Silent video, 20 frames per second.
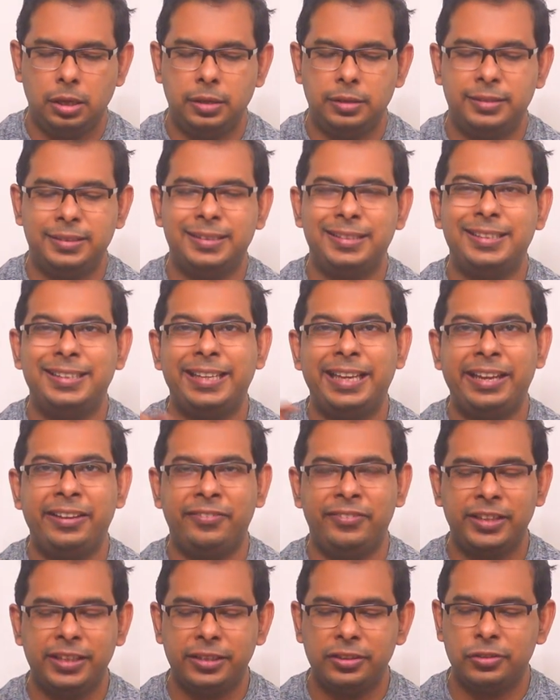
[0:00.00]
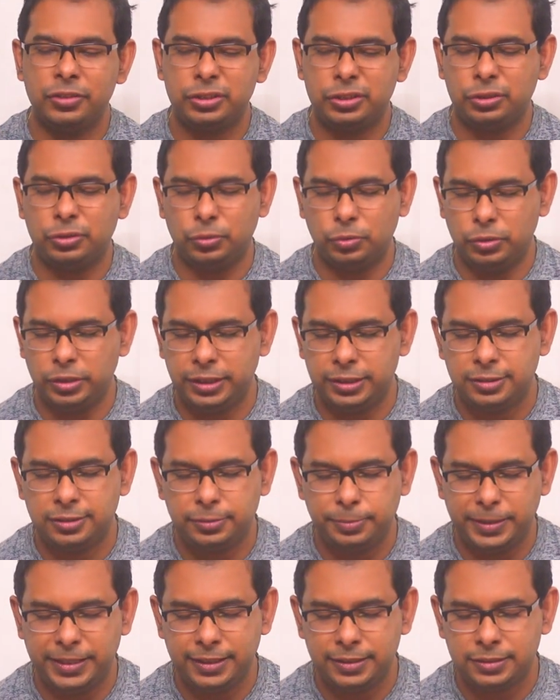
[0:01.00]
saving your storage
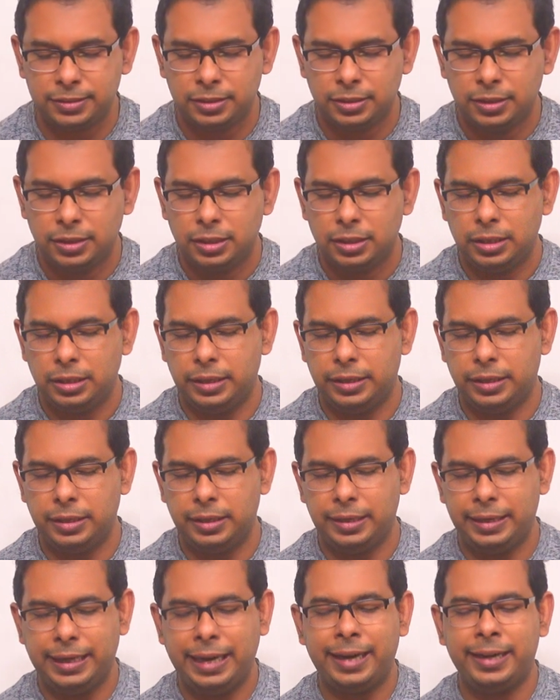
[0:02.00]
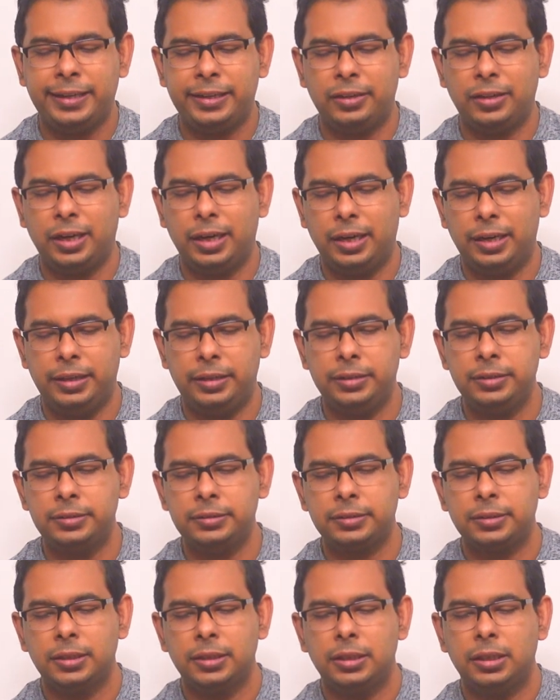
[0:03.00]
space at your hard disk.